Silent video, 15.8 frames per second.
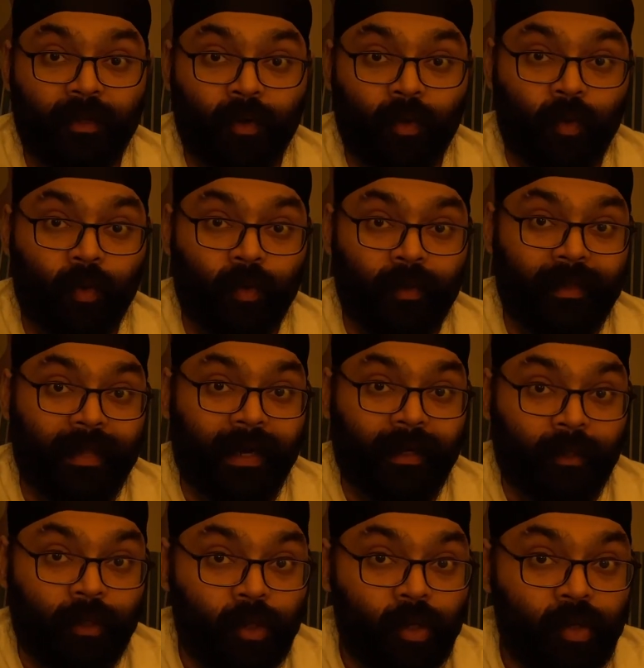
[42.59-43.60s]
code that
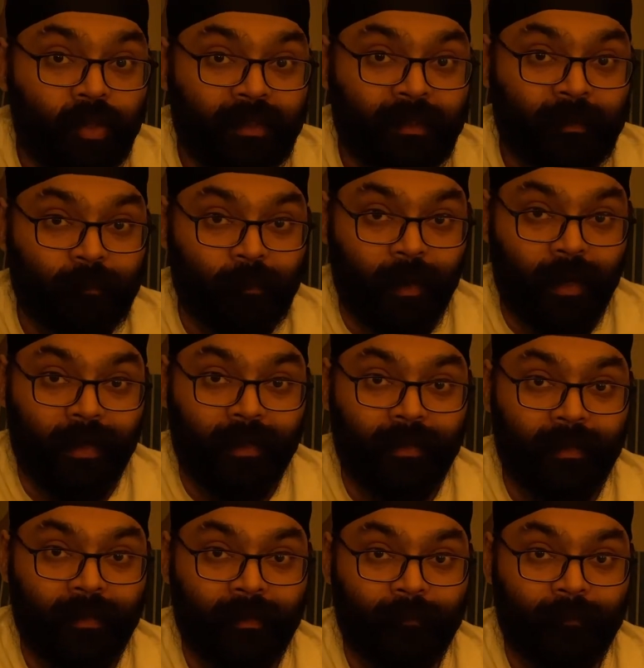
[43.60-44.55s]
looks smart,